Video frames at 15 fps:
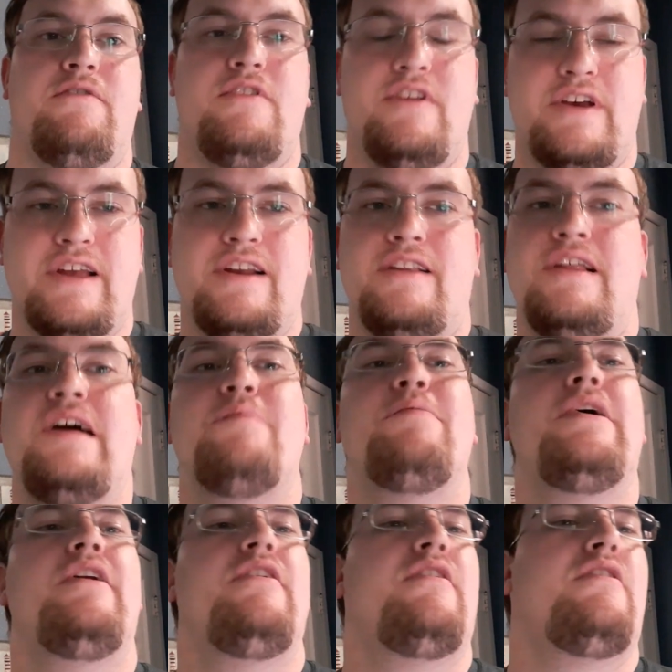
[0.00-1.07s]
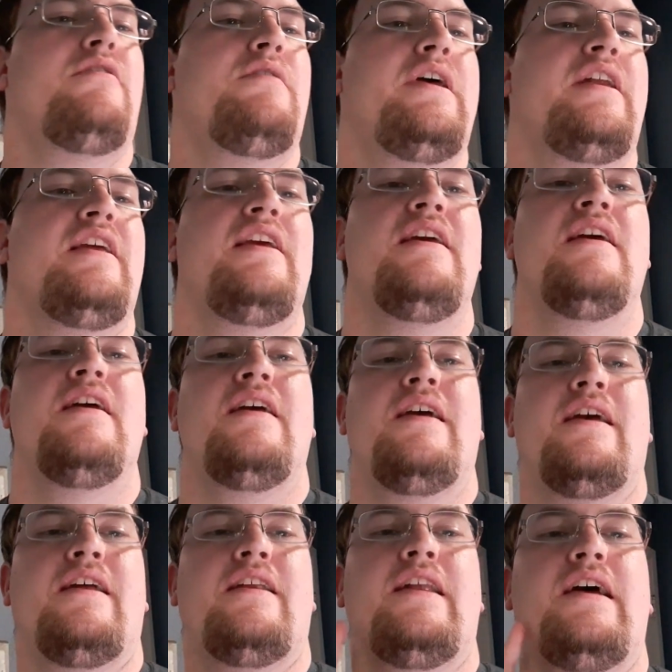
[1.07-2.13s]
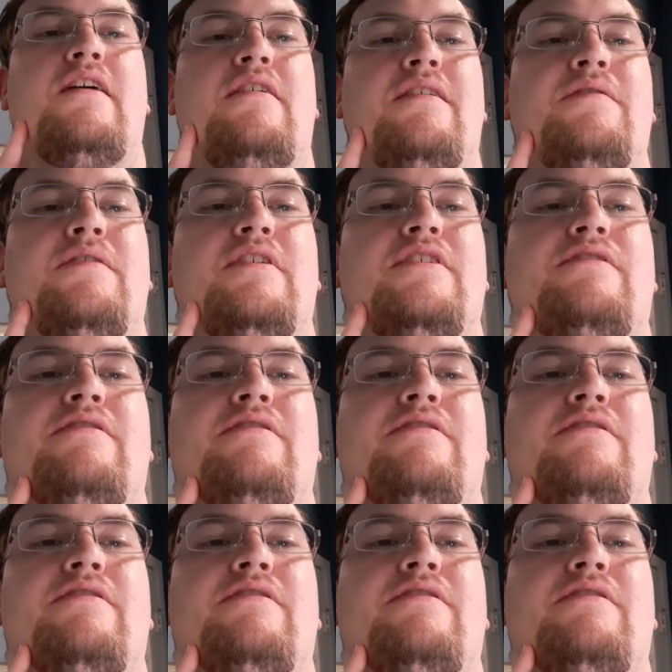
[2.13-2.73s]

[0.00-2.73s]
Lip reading: we're looking a lot better already, and now I'm going to